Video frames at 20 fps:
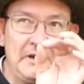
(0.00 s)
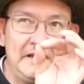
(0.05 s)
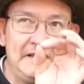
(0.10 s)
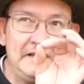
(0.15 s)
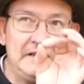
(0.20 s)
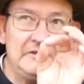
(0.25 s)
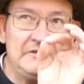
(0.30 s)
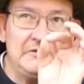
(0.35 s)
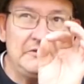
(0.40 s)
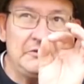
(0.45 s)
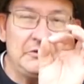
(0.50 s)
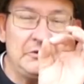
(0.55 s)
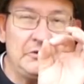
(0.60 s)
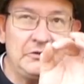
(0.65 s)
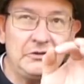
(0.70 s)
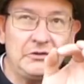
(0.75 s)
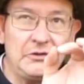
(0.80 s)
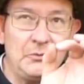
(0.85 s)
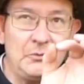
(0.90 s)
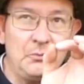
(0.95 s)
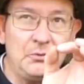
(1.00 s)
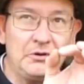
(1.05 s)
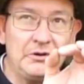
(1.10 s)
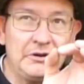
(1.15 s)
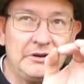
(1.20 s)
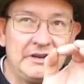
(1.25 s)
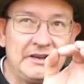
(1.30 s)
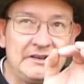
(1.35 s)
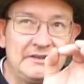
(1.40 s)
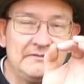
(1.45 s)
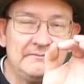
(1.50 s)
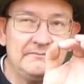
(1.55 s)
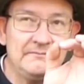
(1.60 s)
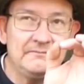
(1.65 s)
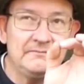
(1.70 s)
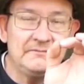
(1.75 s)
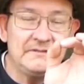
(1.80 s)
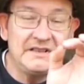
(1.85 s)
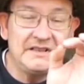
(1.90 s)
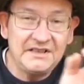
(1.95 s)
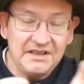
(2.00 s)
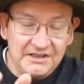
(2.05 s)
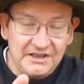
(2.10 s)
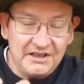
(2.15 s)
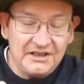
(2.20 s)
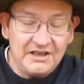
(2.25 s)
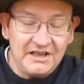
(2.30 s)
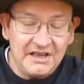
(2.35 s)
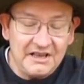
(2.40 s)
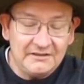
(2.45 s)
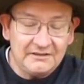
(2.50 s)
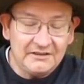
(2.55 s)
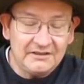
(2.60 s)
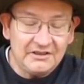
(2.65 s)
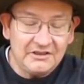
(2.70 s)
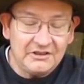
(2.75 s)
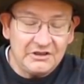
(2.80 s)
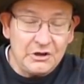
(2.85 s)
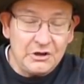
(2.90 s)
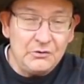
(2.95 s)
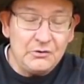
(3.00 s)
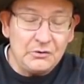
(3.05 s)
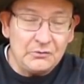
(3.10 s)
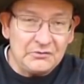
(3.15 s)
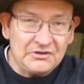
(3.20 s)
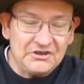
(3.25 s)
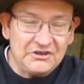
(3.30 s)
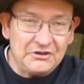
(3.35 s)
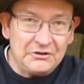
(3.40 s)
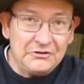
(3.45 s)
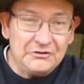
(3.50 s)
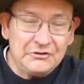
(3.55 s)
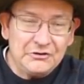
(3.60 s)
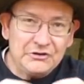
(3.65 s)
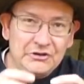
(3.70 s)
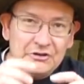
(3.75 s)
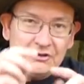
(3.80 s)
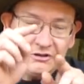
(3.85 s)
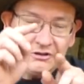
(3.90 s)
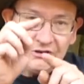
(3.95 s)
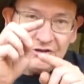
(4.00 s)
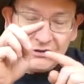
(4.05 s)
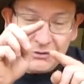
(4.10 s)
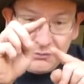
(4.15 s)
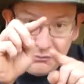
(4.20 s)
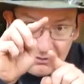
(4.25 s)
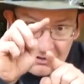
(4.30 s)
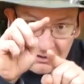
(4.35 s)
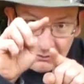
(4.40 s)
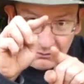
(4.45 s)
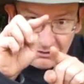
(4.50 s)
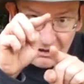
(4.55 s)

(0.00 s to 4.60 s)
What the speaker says: in the word, this is in a Google search, the 2 little